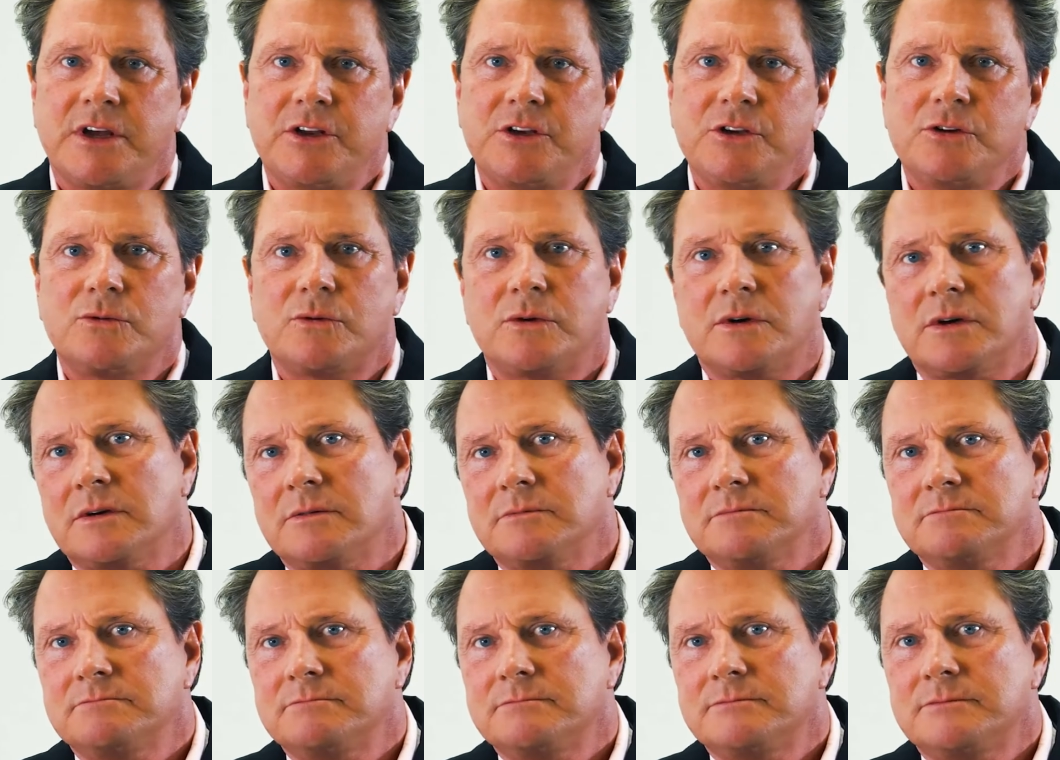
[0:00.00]
and you
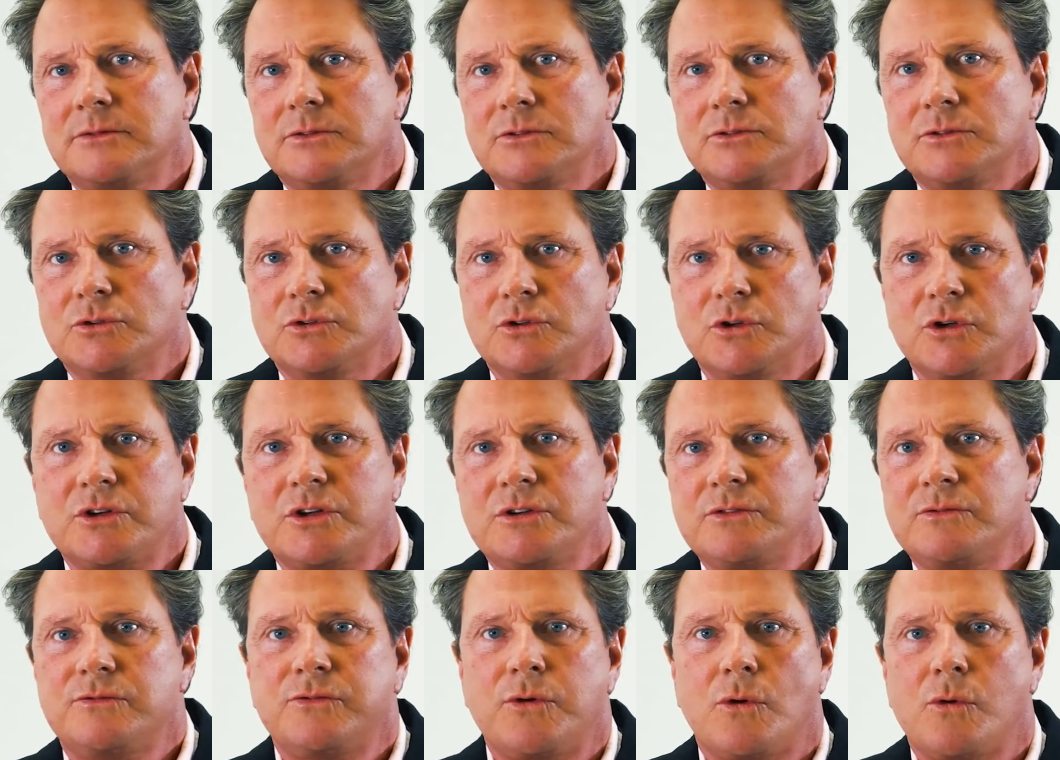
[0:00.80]
are
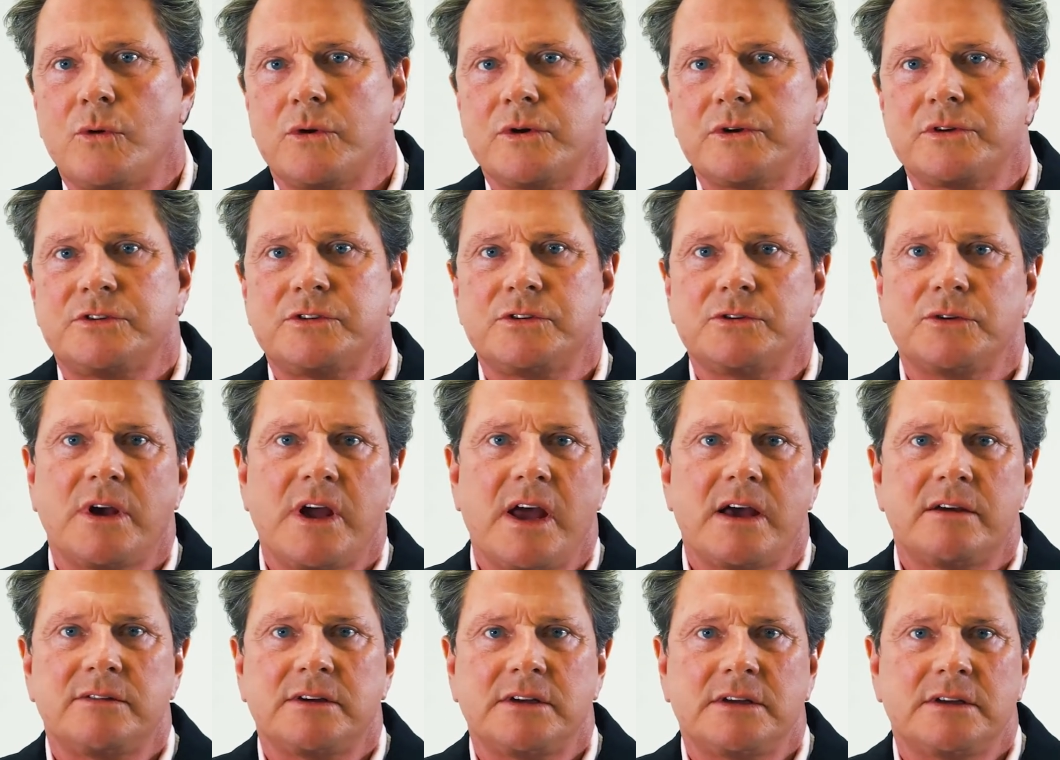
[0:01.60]
looking forward to
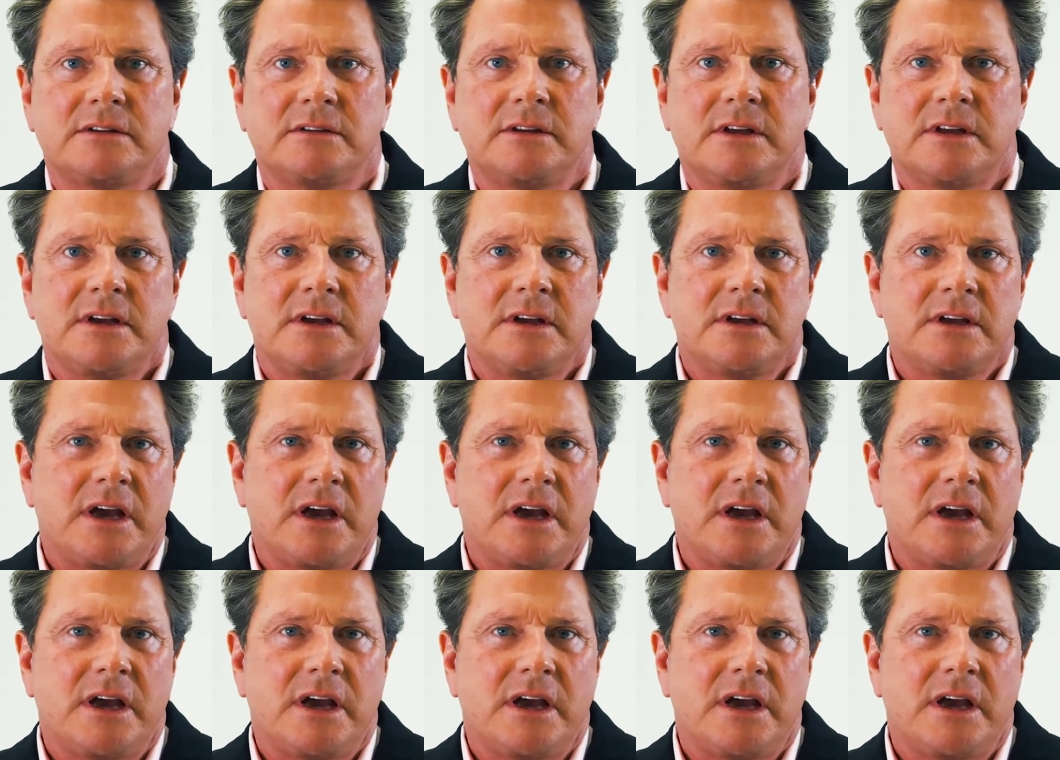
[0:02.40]
having